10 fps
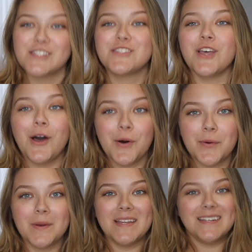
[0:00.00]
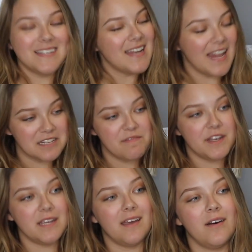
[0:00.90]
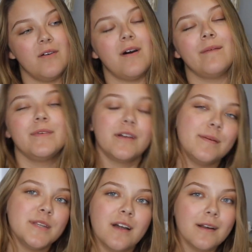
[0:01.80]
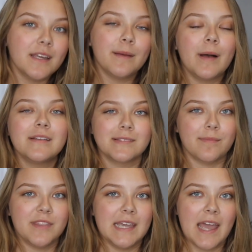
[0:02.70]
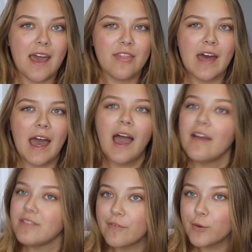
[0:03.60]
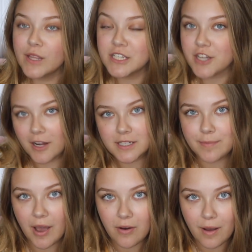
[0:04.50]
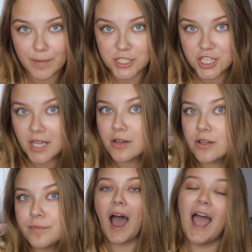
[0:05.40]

So in today's video, I'm going to be talking about something that I've never really talked about on my channel.